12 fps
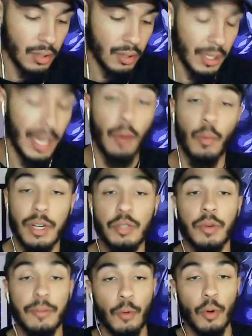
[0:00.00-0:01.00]
Yeah, one, two,
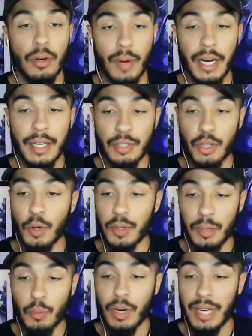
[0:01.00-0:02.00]
and four, right? So he
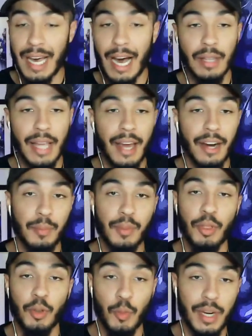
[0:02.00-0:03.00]
he outlanded him
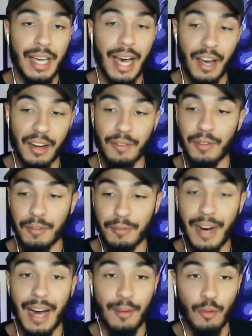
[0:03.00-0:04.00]
three out of the
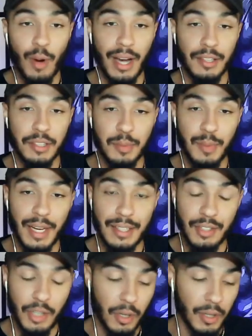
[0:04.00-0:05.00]
five rounds, man.
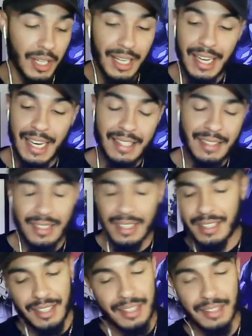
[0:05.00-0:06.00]
So it's it's
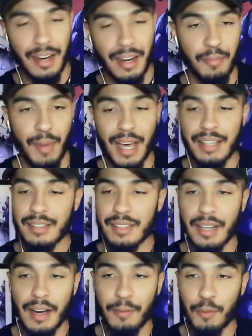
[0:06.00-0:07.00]
just tough, man. It's
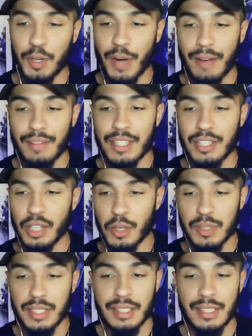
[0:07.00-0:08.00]
tough when you have these close
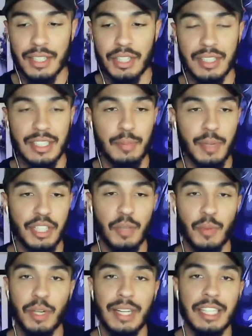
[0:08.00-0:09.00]
decisions, especially when
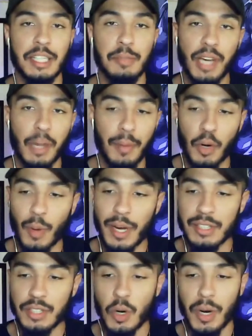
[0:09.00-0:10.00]
you got these big
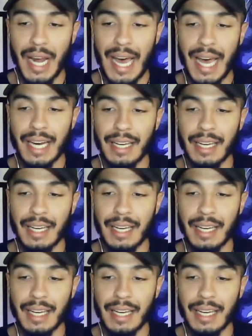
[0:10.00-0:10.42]
middleweights going at it.